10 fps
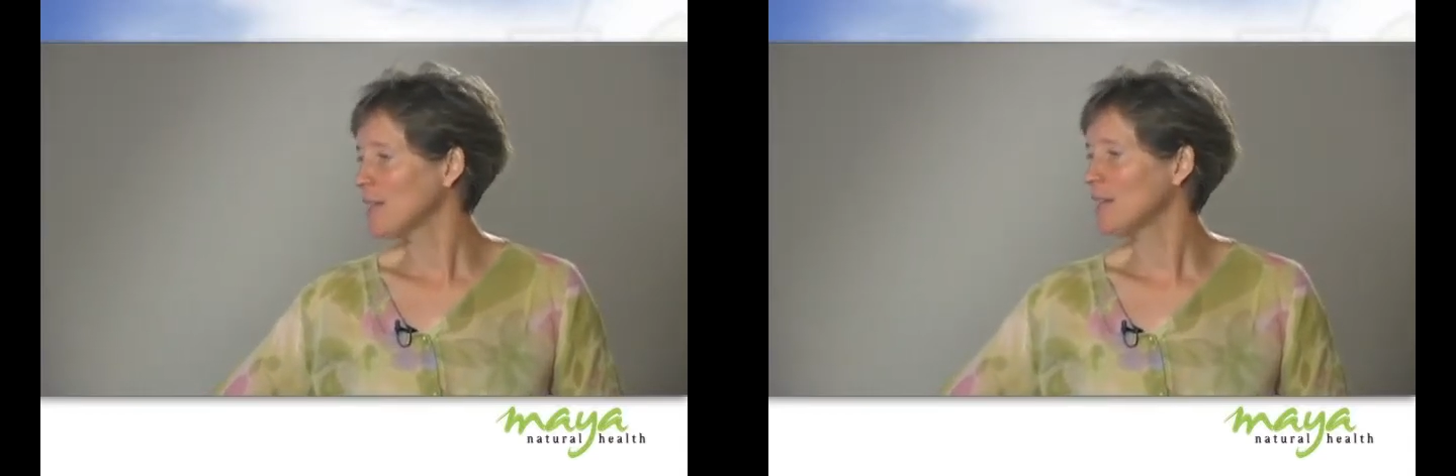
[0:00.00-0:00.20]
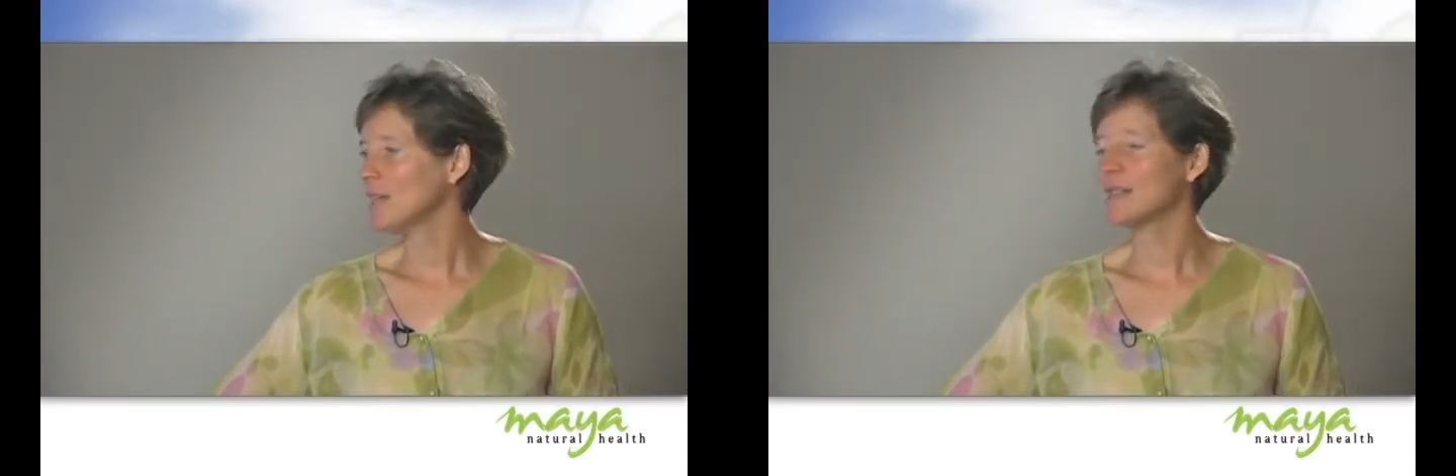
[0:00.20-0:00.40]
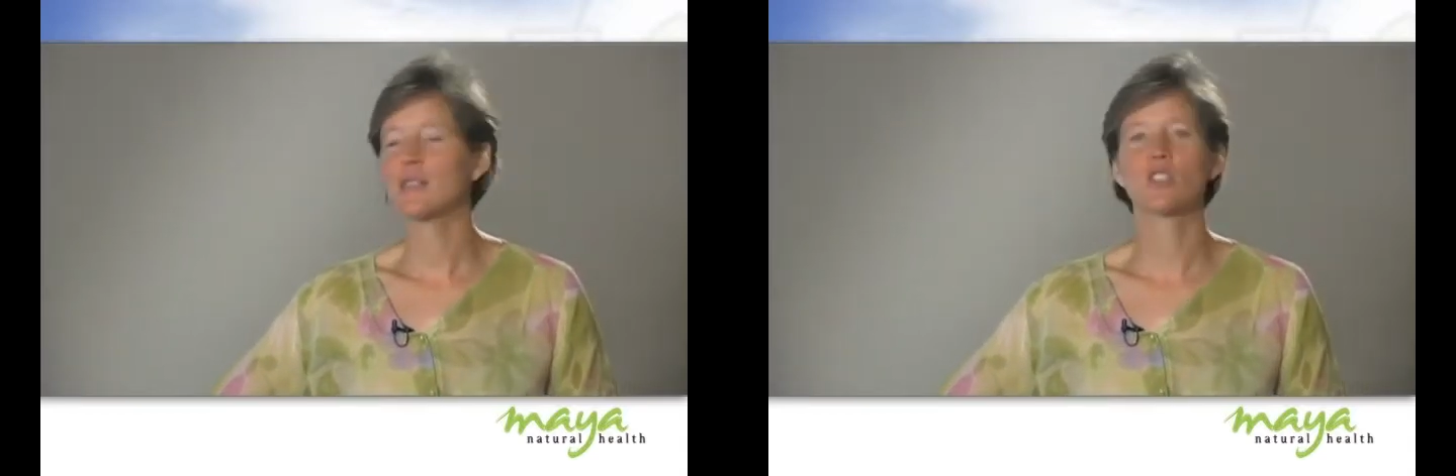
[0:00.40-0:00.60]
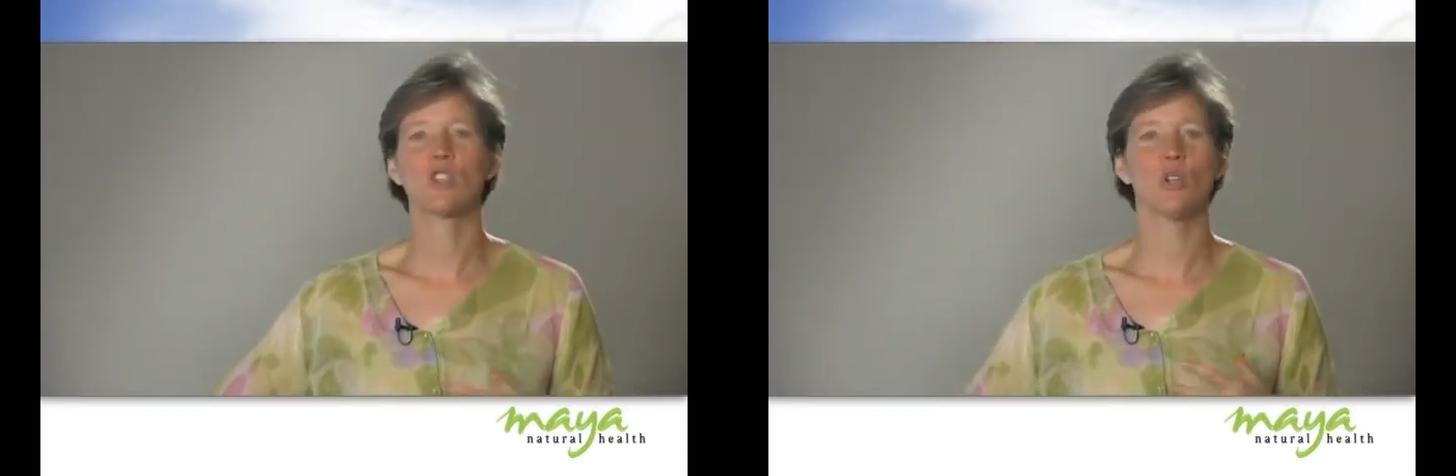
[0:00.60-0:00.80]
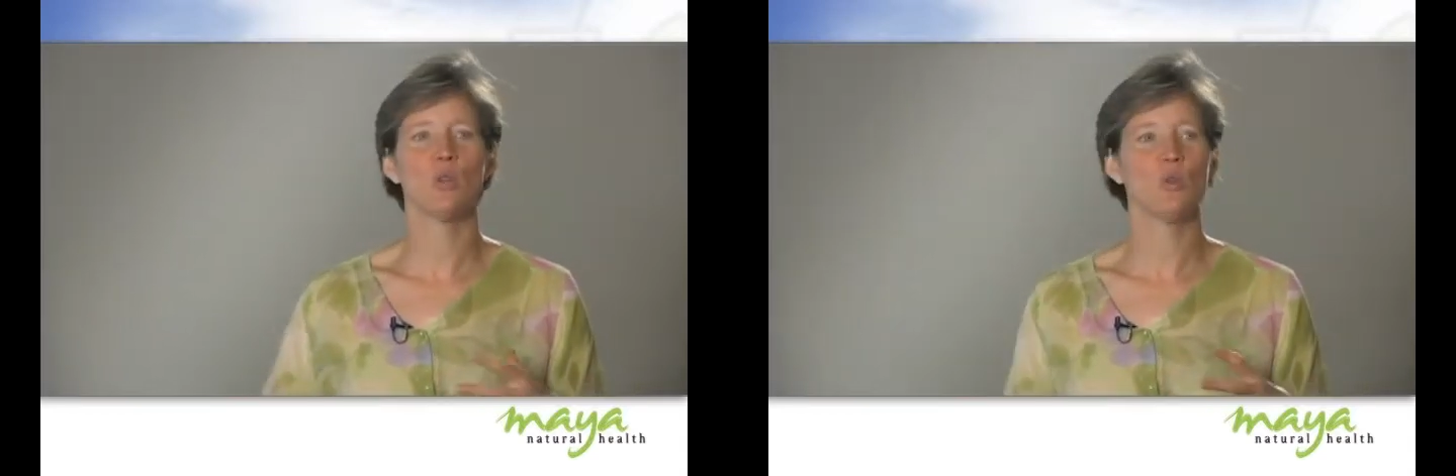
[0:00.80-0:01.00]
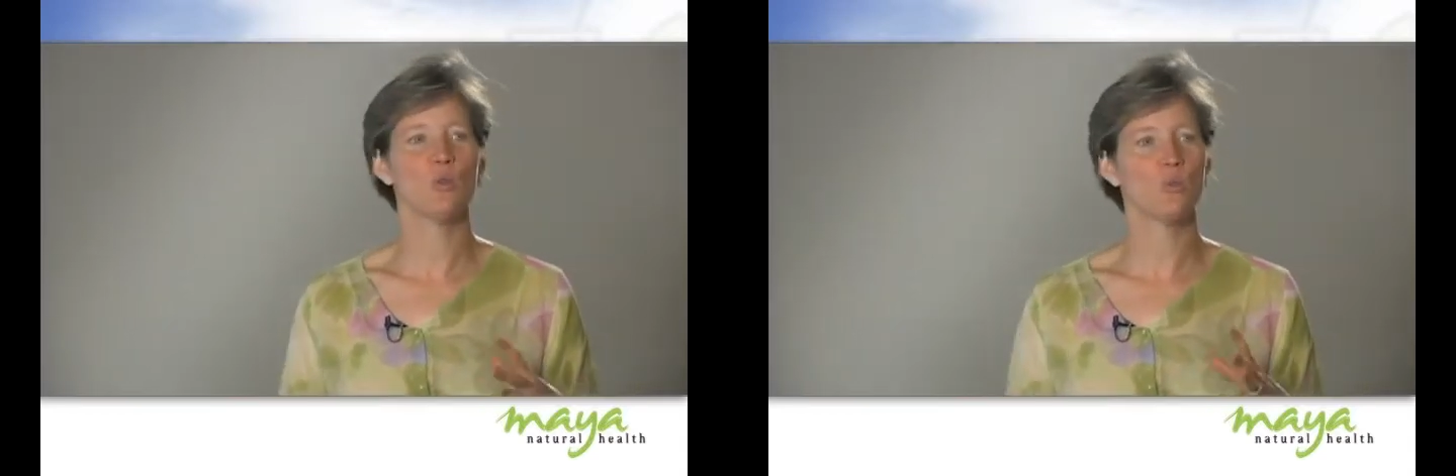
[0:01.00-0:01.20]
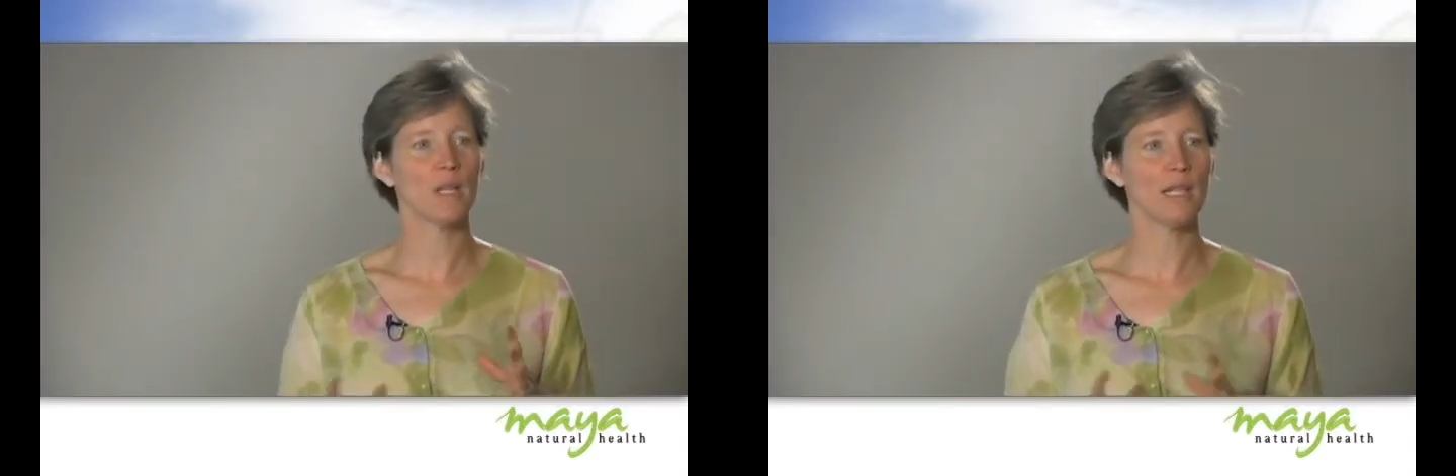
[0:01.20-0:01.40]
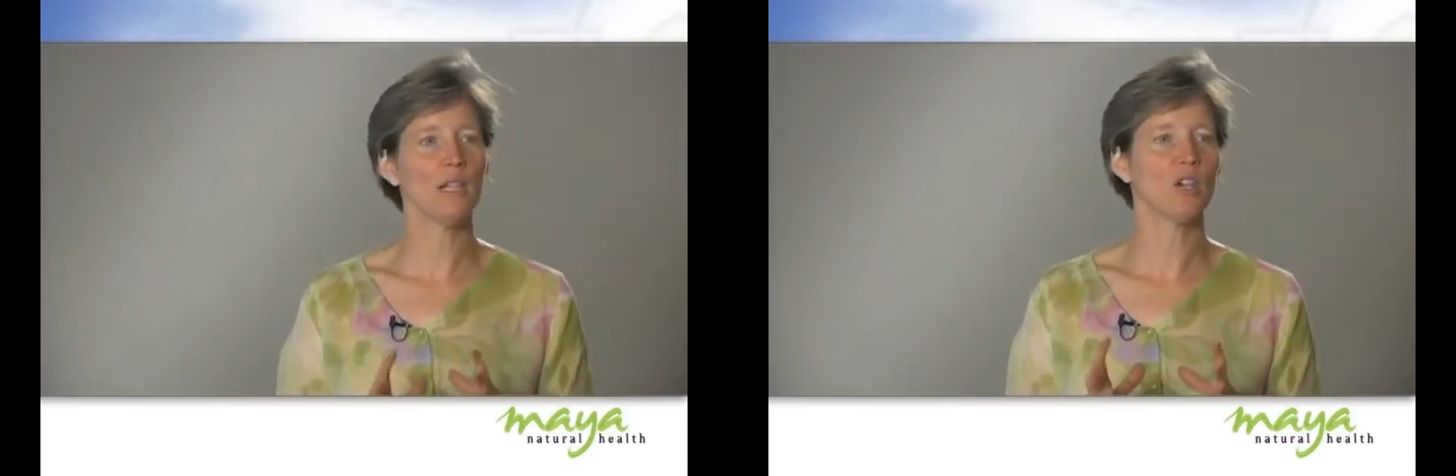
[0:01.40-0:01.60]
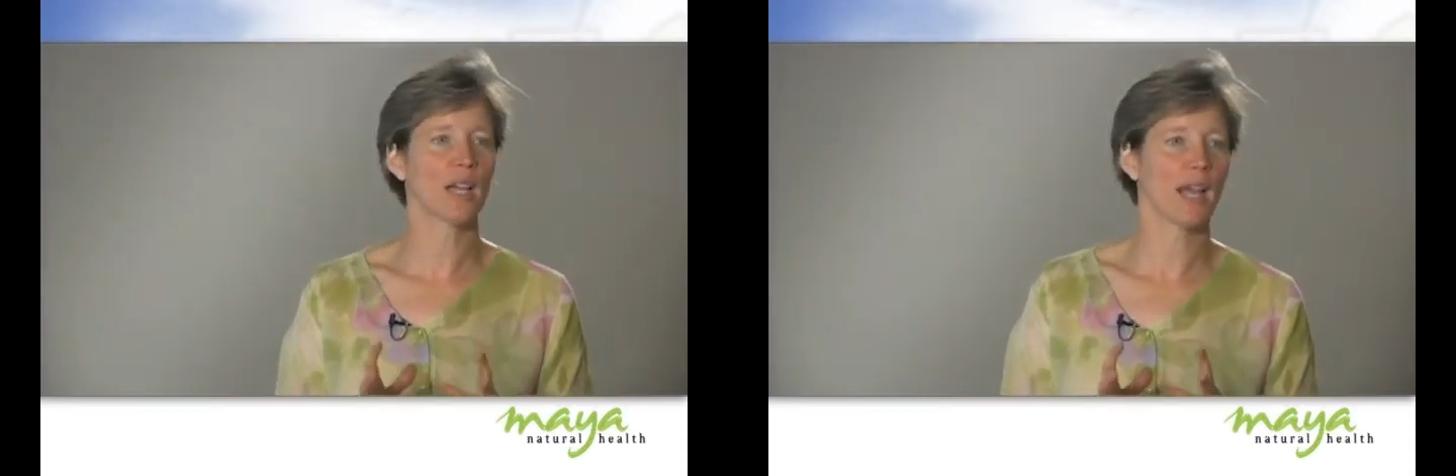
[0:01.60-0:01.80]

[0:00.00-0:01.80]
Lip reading: is to really look